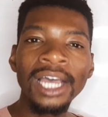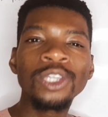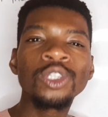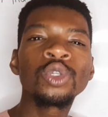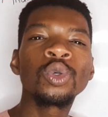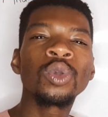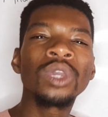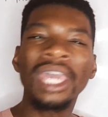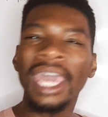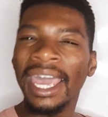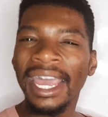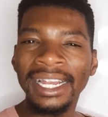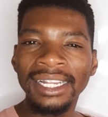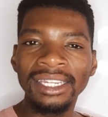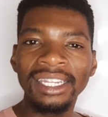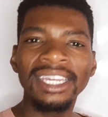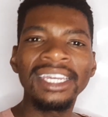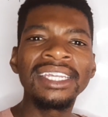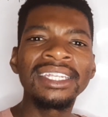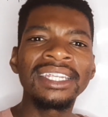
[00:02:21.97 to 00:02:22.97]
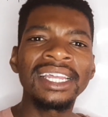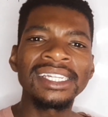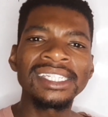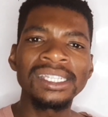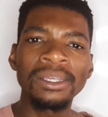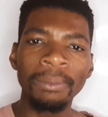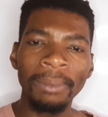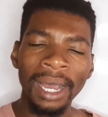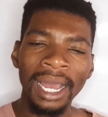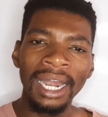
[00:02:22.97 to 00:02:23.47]
to get a
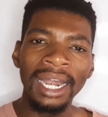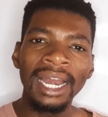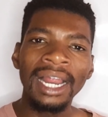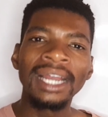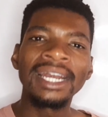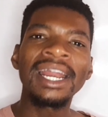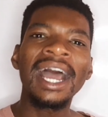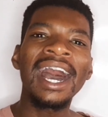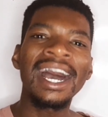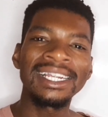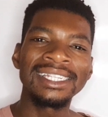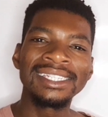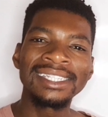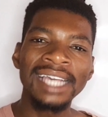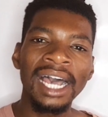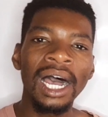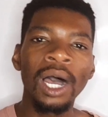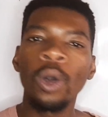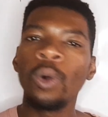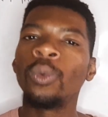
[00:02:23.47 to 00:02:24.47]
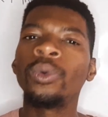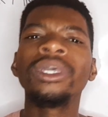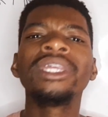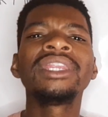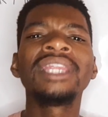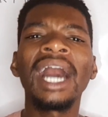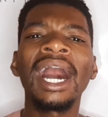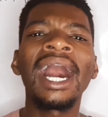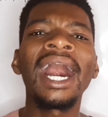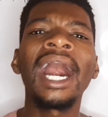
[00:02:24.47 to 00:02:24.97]
decimal answer
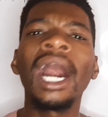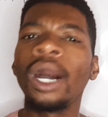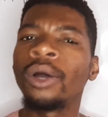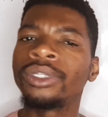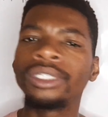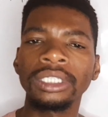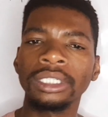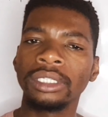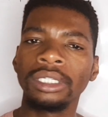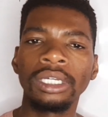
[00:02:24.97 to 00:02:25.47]
without